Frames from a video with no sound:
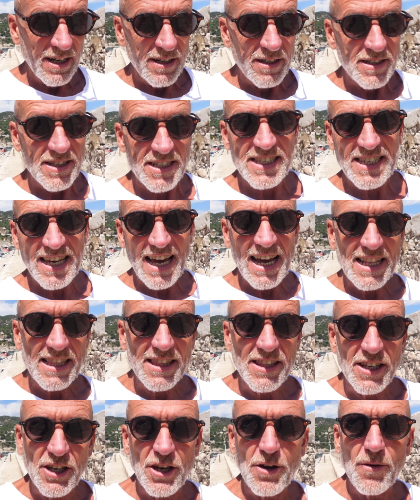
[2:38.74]

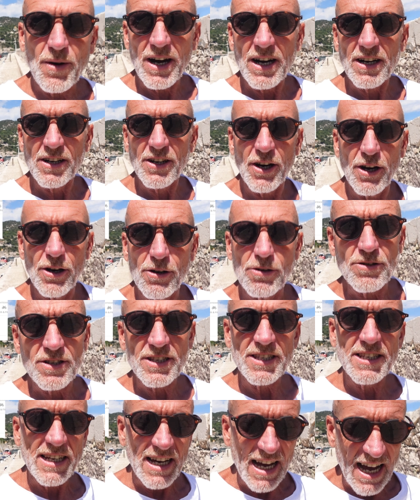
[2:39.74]
scan the QR
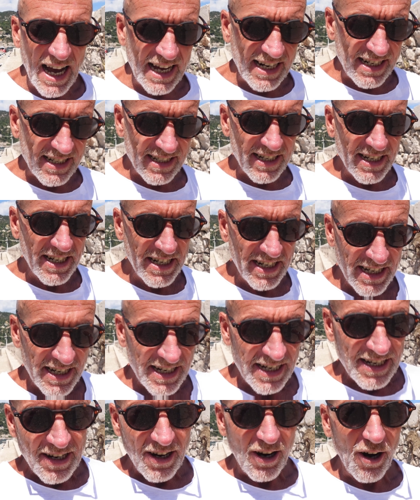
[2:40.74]
codes, and
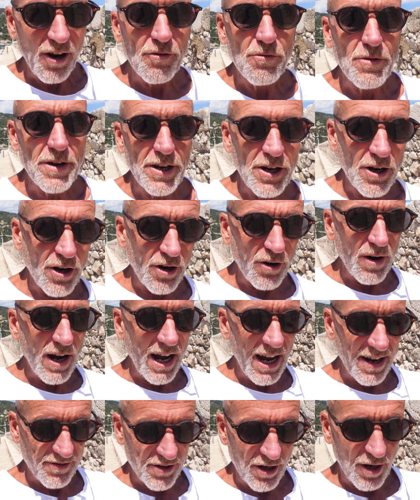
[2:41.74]
off we go.
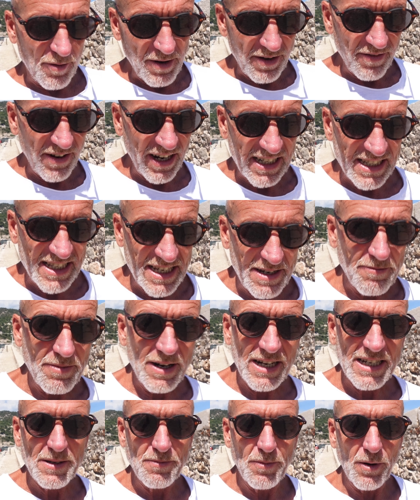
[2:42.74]
I've got my vaccine
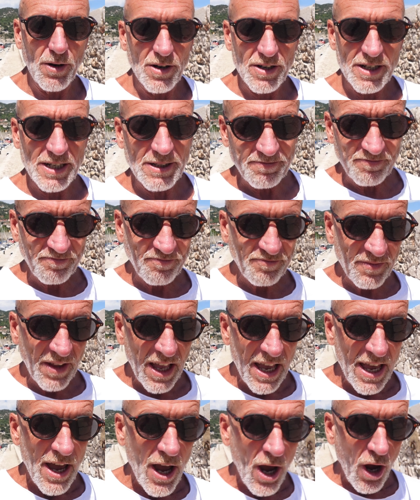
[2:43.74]
passport.
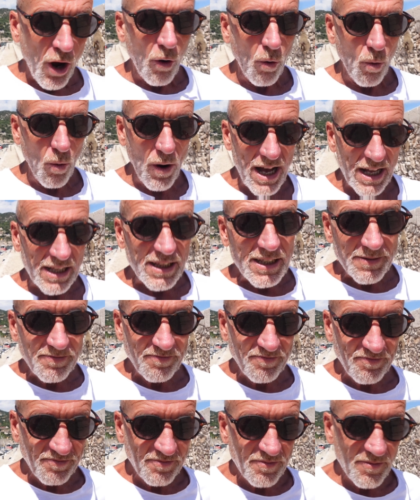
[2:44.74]
Well,
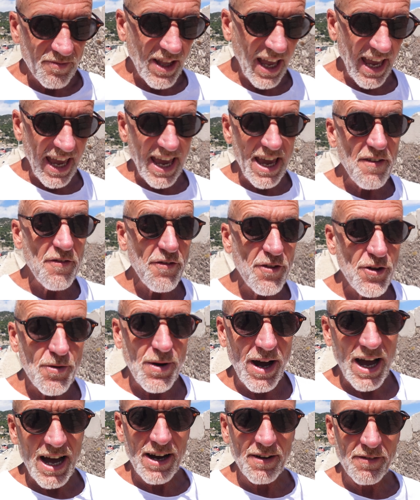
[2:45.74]
if you
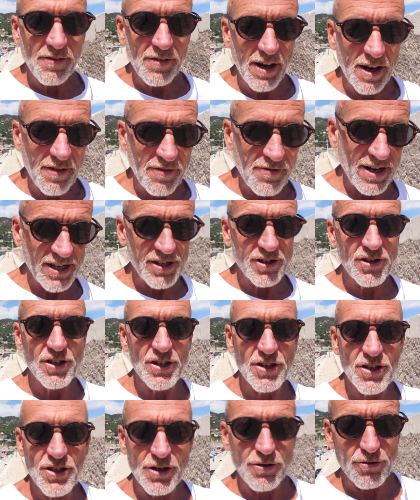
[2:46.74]
have a
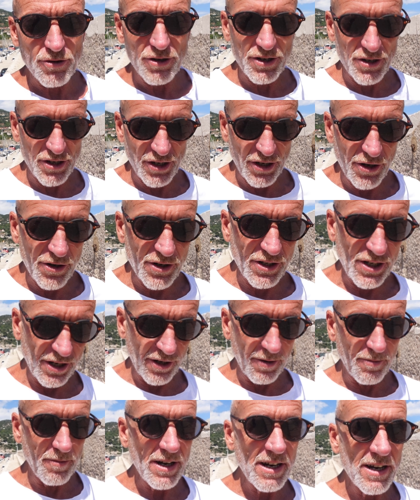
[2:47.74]
French social security
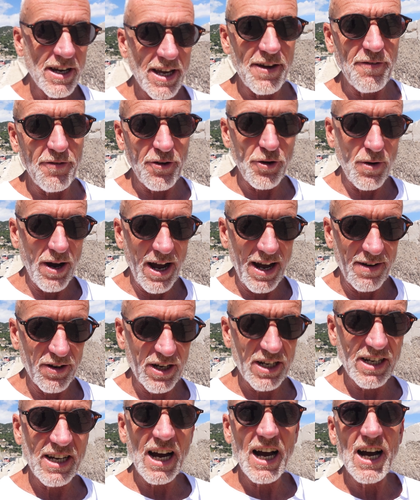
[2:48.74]
number, if you have a
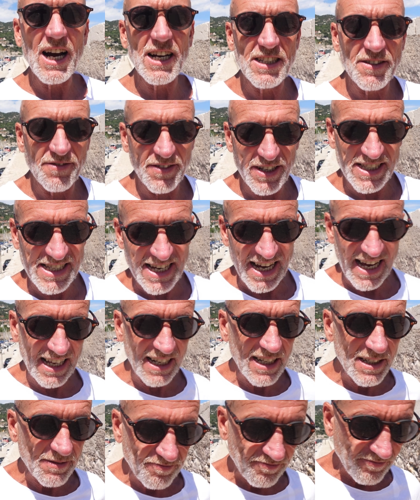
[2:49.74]
carte vitale,